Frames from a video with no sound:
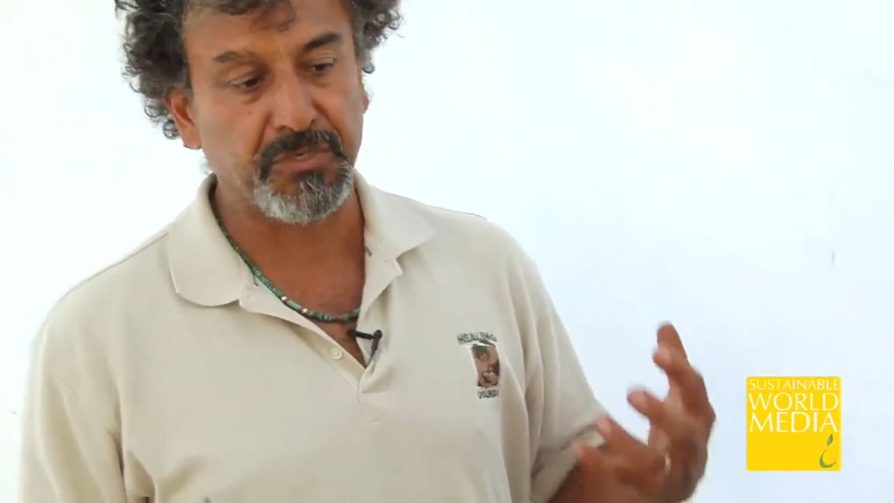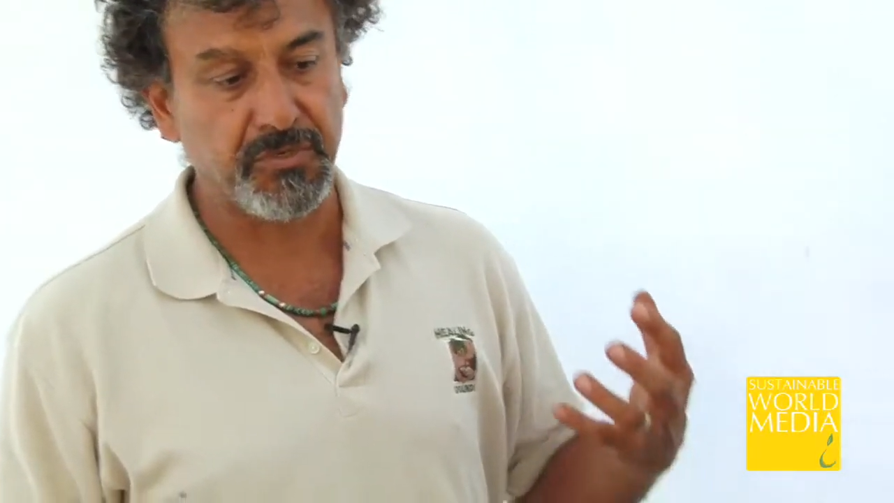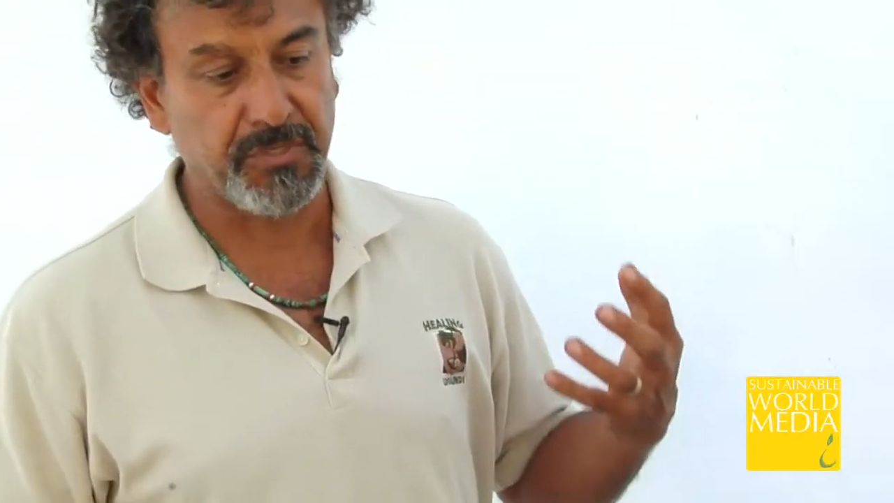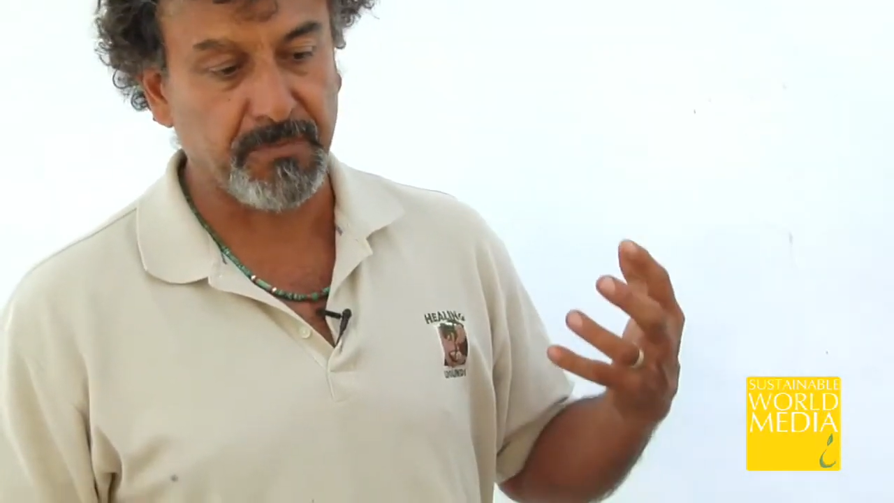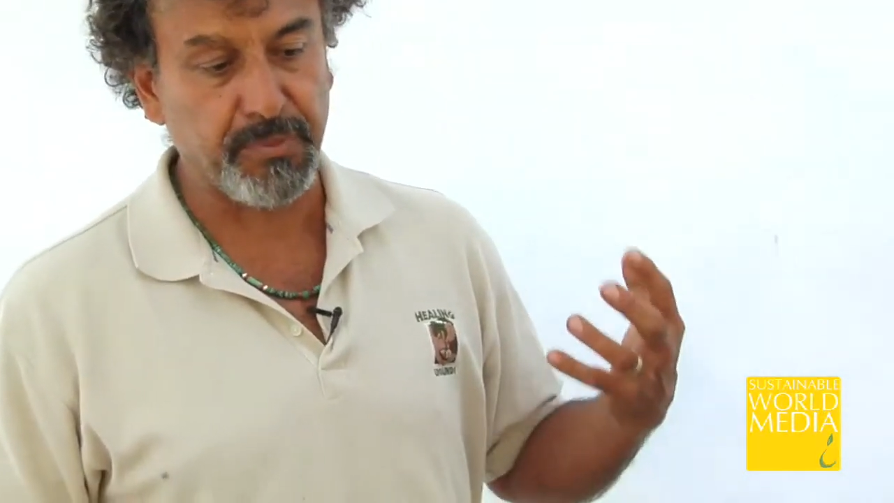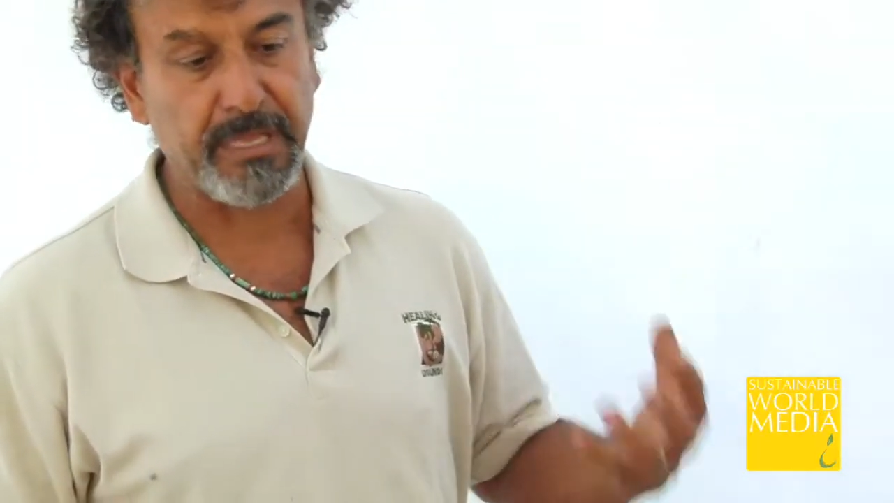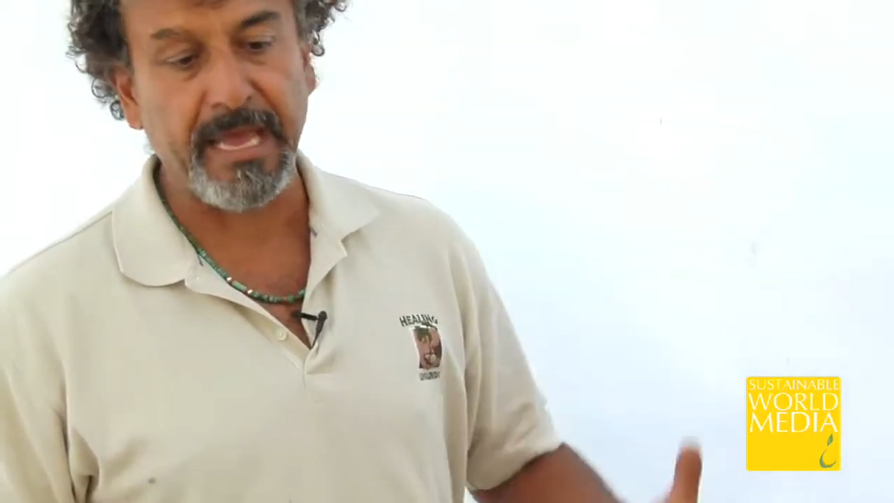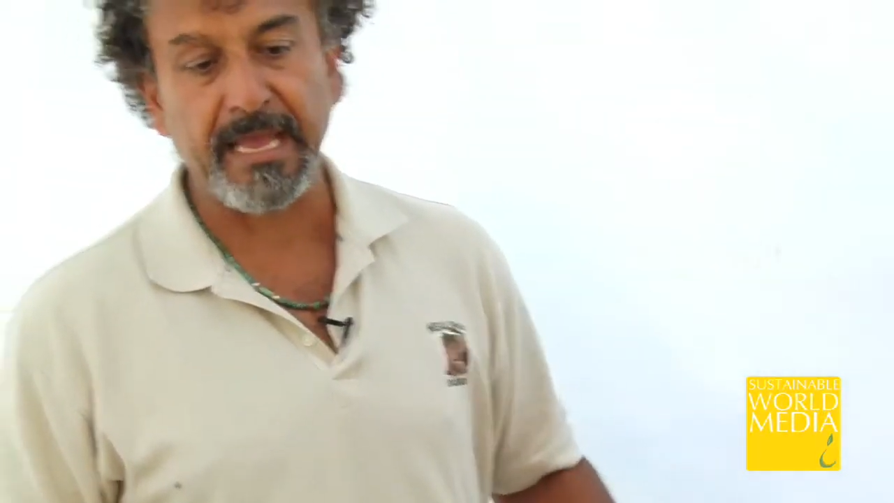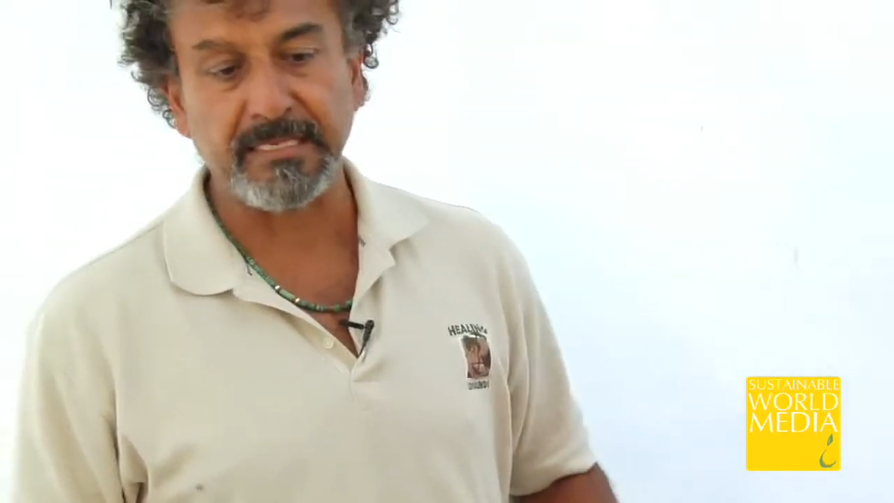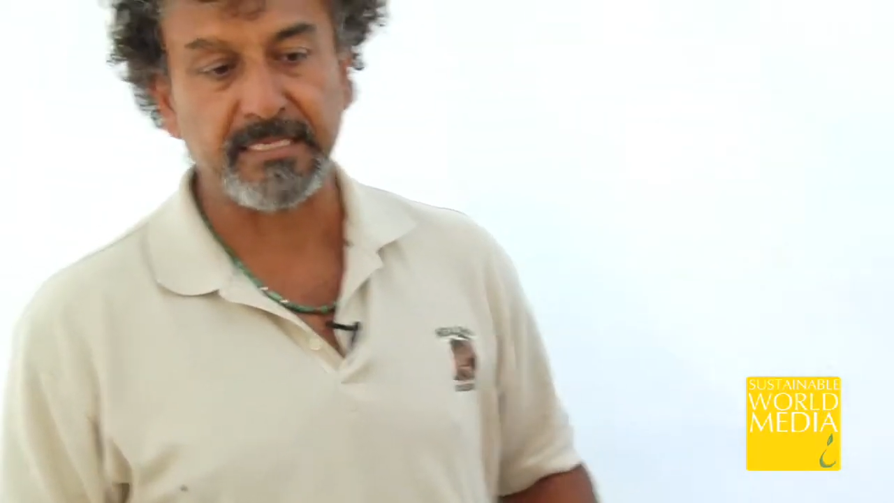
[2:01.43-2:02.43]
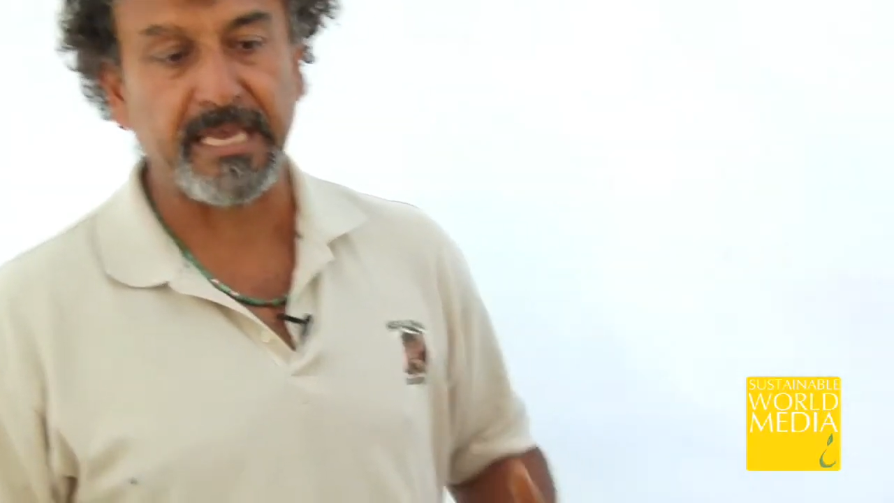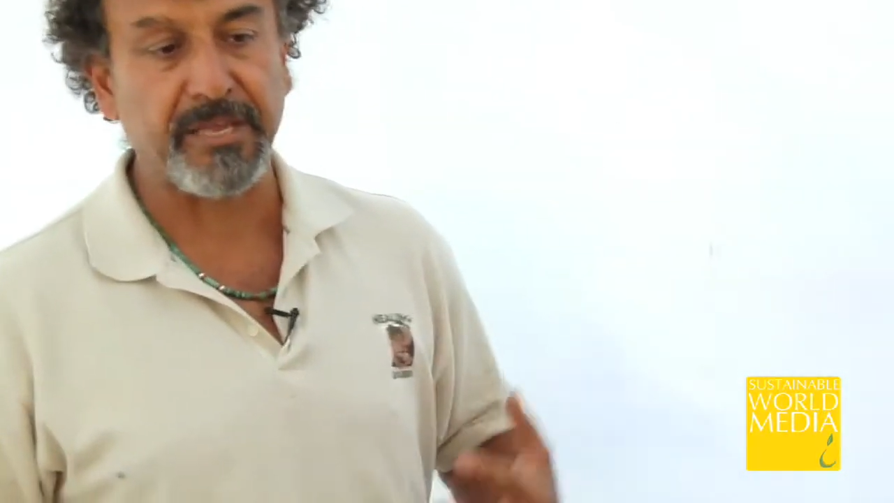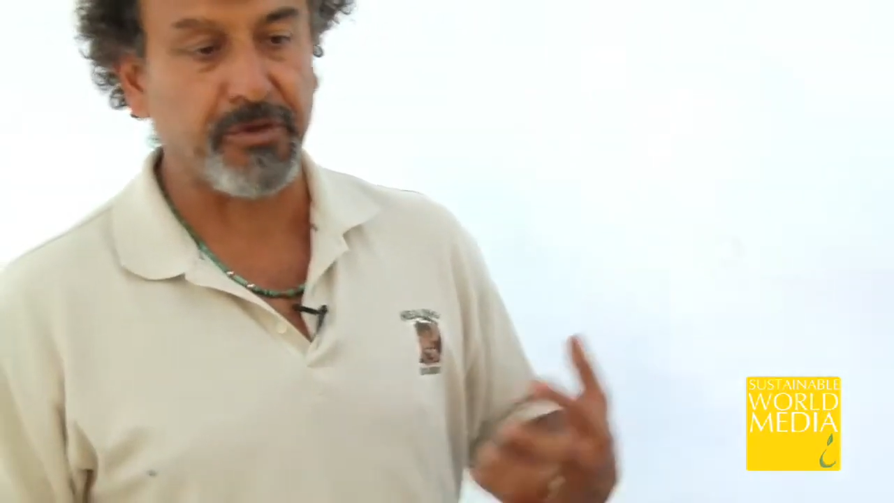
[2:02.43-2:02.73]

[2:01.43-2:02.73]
to the plants that